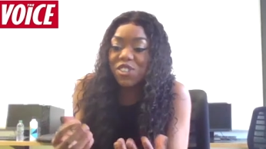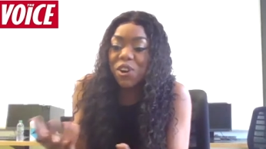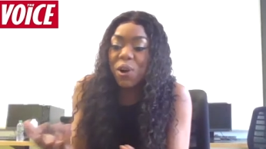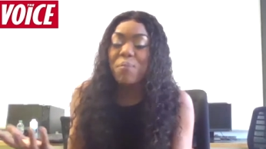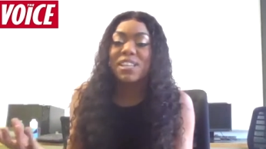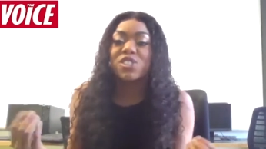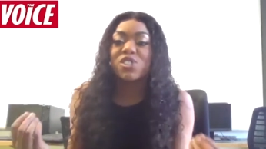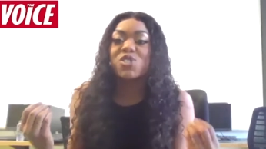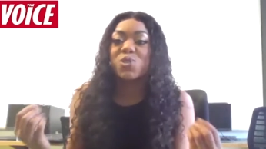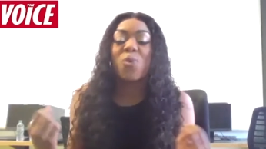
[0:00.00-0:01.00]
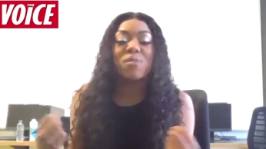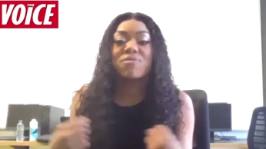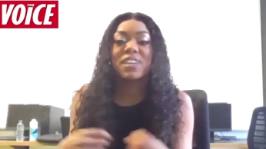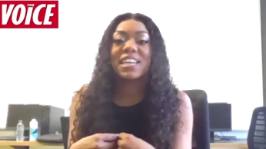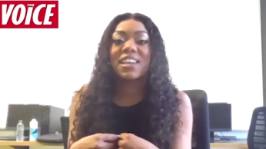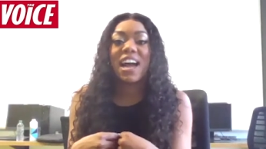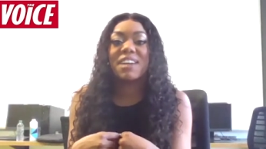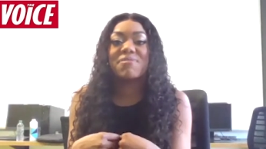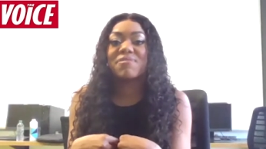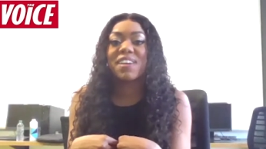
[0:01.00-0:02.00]
you're not meant to just do one thing in
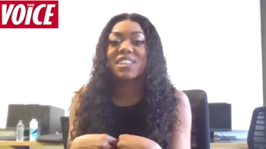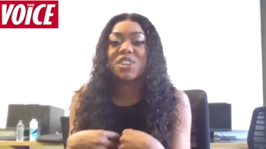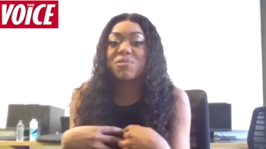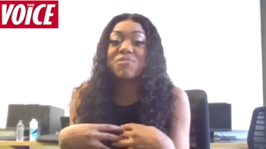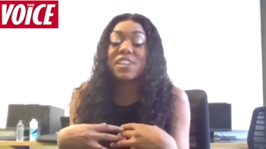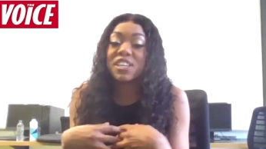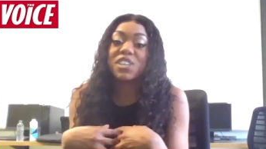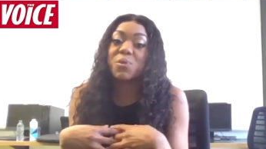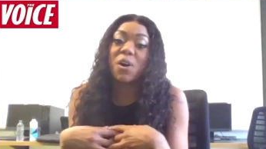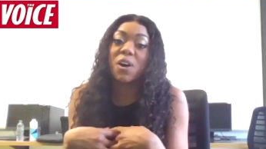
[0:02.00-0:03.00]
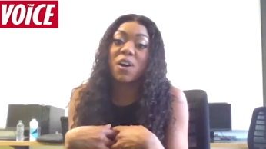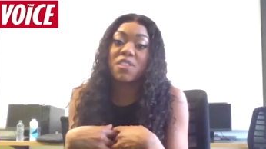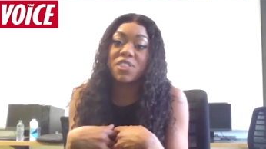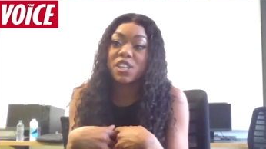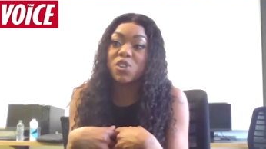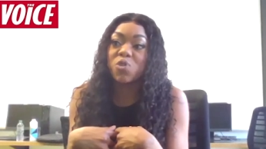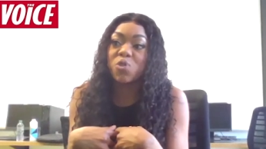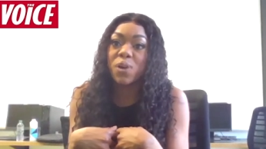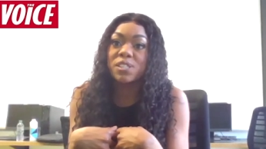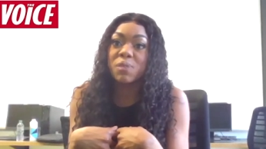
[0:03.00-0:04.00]
life I don't think you are. I think you're
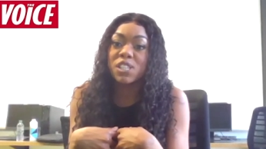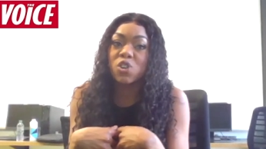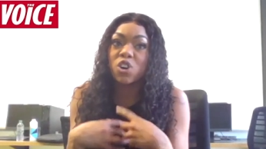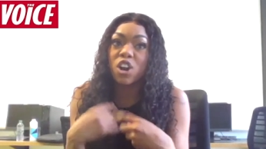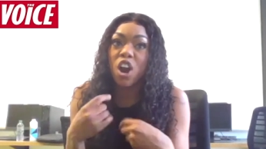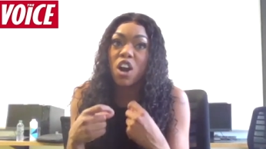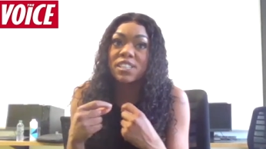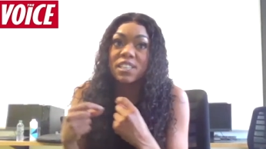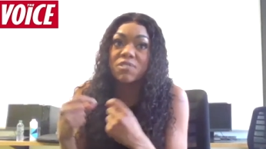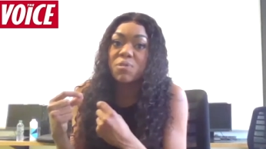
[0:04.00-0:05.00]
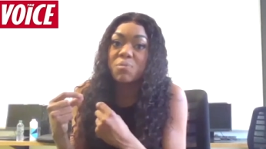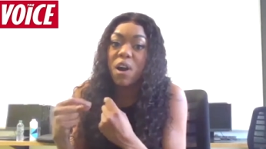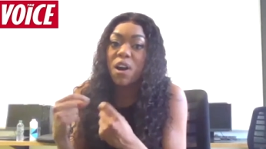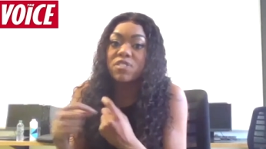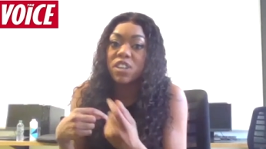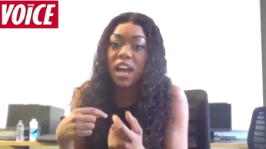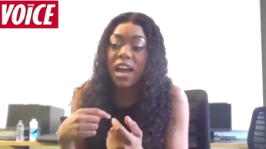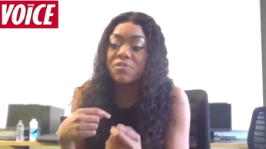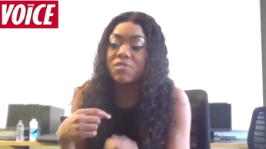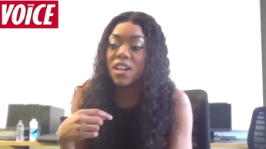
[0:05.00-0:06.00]
always meant to unlock a different part of your
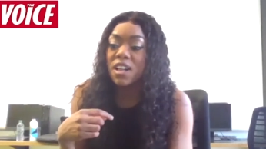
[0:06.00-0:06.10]
life.